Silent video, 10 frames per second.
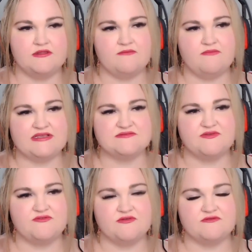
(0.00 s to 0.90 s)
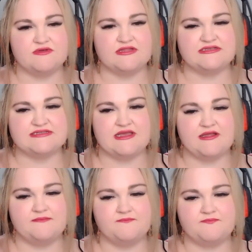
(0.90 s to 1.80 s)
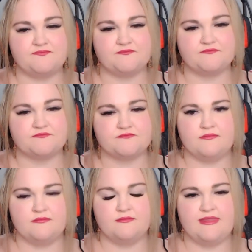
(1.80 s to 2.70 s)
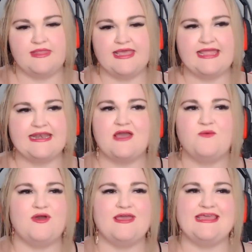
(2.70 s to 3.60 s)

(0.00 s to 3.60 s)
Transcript: That makes me feel really sad. And now what?